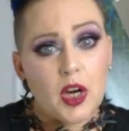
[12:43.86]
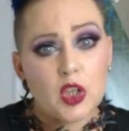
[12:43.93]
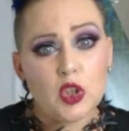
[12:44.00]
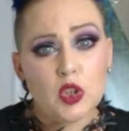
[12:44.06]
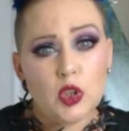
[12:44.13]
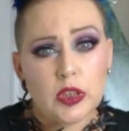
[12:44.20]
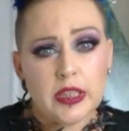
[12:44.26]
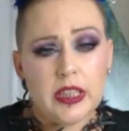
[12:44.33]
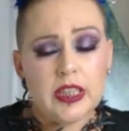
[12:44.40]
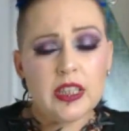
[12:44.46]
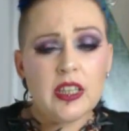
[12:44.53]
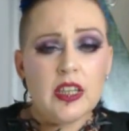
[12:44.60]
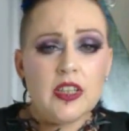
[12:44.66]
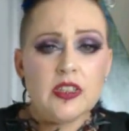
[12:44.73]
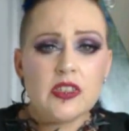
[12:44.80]
we are
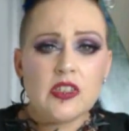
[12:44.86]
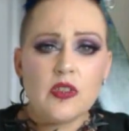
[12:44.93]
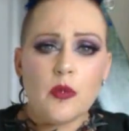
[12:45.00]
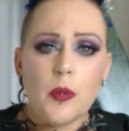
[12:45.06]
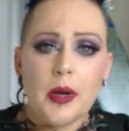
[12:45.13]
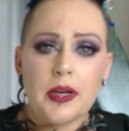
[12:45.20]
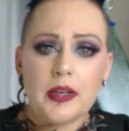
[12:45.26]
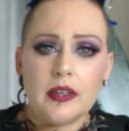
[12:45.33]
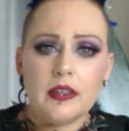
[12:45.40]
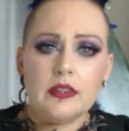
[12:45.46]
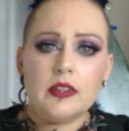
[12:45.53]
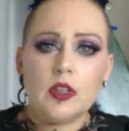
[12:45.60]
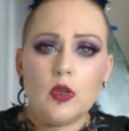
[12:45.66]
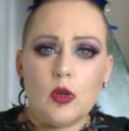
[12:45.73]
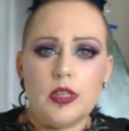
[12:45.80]
looking to wear
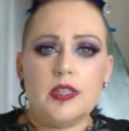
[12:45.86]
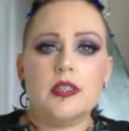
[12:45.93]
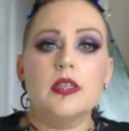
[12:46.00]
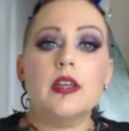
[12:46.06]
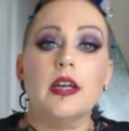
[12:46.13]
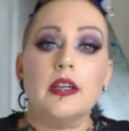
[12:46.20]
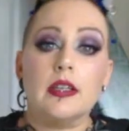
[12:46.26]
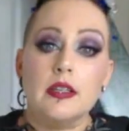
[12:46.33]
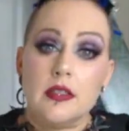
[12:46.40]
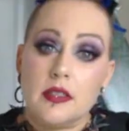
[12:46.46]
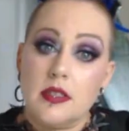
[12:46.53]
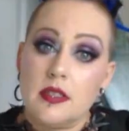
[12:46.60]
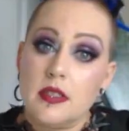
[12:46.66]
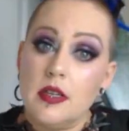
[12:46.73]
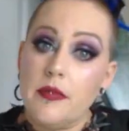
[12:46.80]
the corset at a
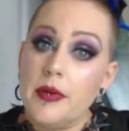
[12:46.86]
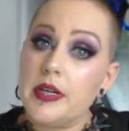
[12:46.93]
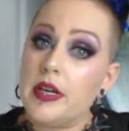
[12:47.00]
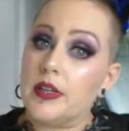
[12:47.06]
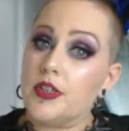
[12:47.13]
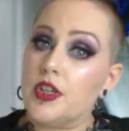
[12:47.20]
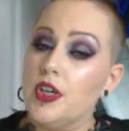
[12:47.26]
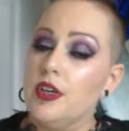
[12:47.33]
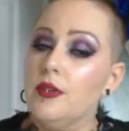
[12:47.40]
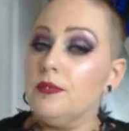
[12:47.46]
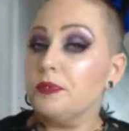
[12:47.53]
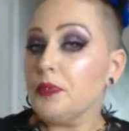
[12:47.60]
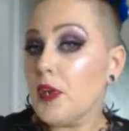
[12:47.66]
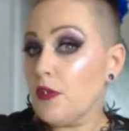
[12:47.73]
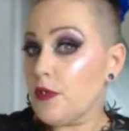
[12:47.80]
consistent reduction
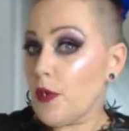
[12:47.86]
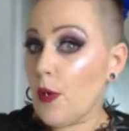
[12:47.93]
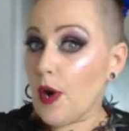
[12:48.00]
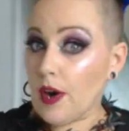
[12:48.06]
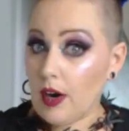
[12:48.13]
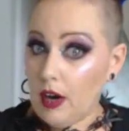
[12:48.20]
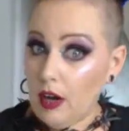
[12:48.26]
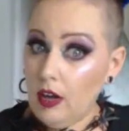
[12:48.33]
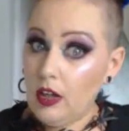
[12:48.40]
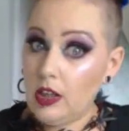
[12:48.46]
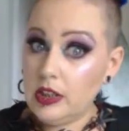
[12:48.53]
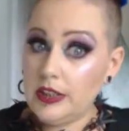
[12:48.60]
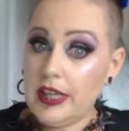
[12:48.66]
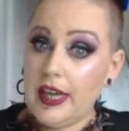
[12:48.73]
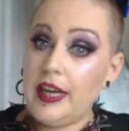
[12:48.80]
for
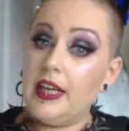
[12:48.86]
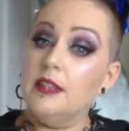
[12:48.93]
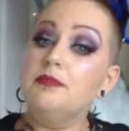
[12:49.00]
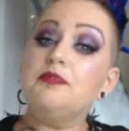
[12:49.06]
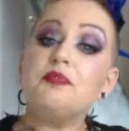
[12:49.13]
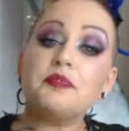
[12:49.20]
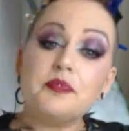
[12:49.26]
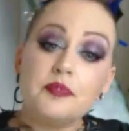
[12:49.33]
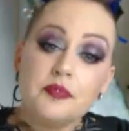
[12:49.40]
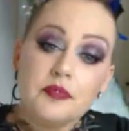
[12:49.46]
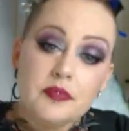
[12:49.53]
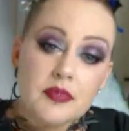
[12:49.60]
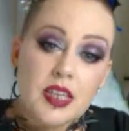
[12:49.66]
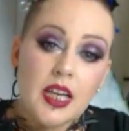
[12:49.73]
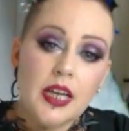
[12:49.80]
all day.
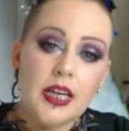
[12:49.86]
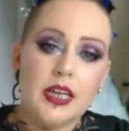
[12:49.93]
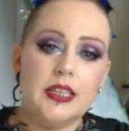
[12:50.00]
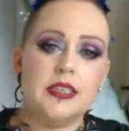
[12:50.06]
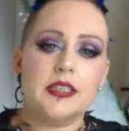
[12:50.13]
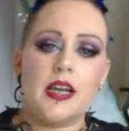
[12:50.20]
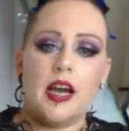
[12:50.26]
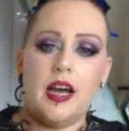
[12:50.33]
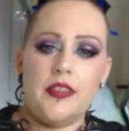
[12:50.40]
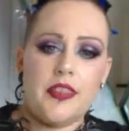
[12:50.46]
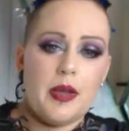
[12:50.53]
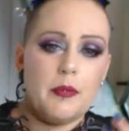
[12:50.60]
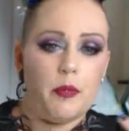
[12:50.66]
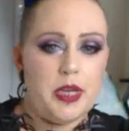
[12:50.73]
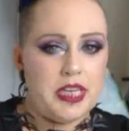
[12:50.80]
And
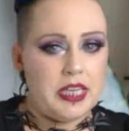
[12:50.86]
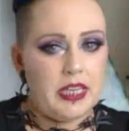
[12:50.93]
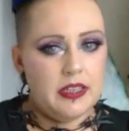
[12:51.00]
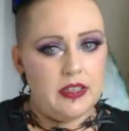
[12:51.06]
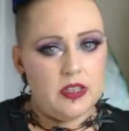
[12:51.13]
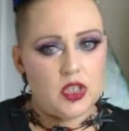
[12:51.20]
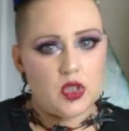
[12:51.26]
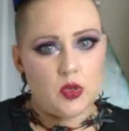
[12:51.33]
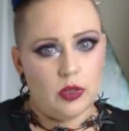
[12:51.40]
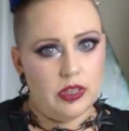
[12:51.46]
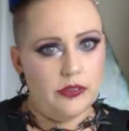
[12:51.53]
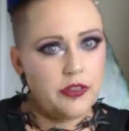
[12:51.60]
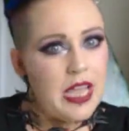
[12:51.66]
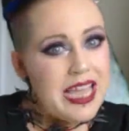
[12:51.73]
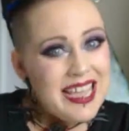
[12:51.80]
then we can sort
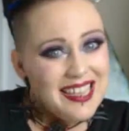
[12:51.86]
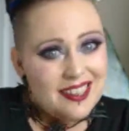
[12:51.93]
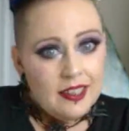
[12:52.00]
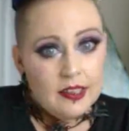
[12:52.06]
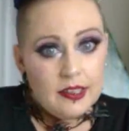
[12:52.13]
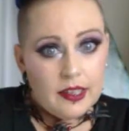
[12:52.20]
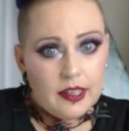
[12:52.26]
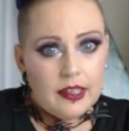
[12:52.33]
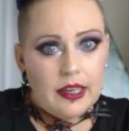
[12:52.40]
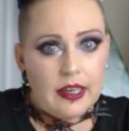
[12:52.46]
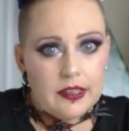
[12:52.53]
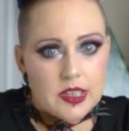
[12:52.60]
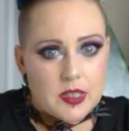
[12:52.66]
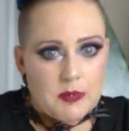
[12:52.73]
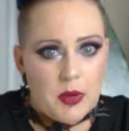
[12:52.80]
of get
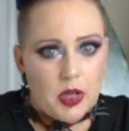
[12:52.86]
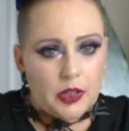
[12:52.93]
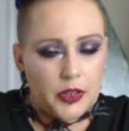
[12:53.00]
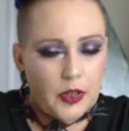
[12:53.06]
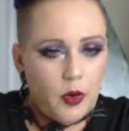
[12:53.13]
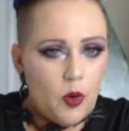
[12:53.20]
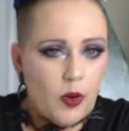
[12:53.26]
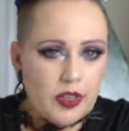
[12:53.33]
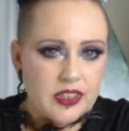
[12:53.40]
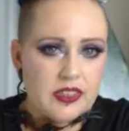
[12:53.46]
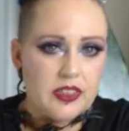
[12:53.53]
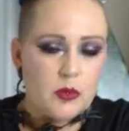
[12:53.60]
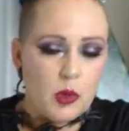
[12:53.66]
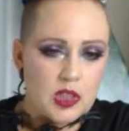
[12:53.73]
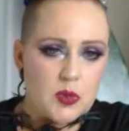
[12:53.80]
a smaller
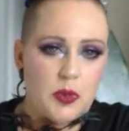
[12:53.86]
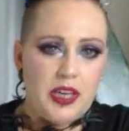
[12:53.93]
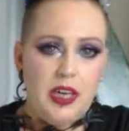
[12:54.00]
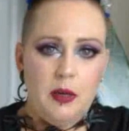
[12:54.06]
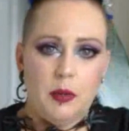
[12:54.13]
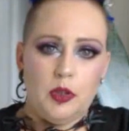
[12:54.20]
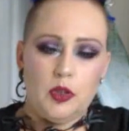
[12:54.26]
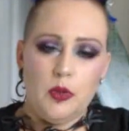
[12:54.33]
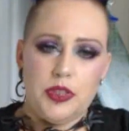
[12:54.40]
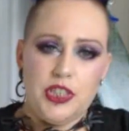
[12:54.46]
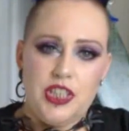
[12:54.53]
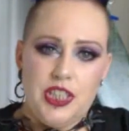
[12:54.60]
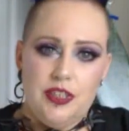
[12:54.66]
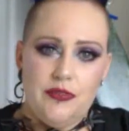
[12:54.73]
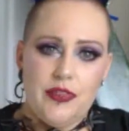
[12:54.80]
corset once we're able to
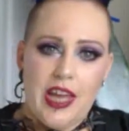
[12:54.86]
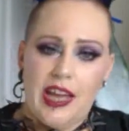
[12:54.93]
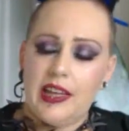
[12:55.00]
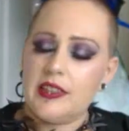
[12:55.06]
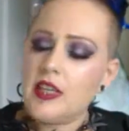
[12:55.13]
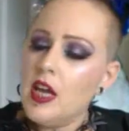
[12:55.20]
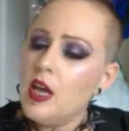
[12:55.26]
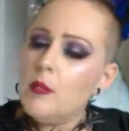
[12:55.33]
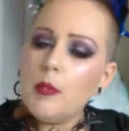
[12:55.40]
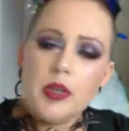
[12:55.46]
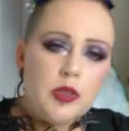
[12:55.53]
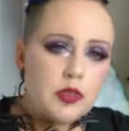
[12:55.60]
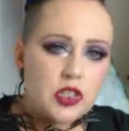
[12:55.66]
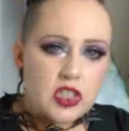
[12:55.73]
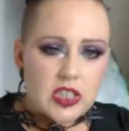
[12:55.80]
achieve that.
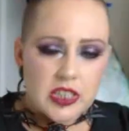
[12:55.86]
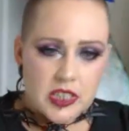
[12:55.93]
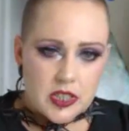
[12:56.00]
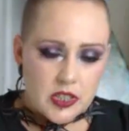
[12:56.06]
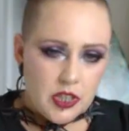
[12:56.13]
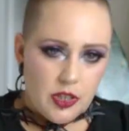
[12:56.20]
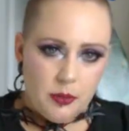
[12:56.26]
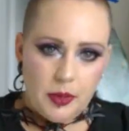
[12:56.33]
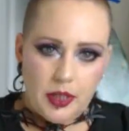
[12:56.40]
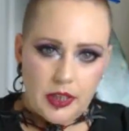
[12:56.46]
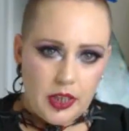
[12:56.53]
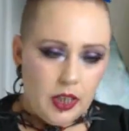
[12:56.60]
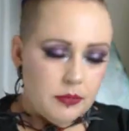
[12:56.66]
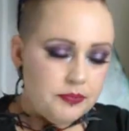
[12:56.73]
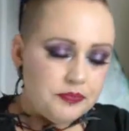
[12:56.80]
But you just listen to your
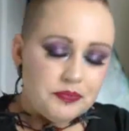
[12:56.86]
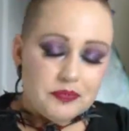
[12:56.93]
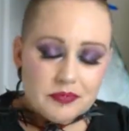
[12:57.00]
body.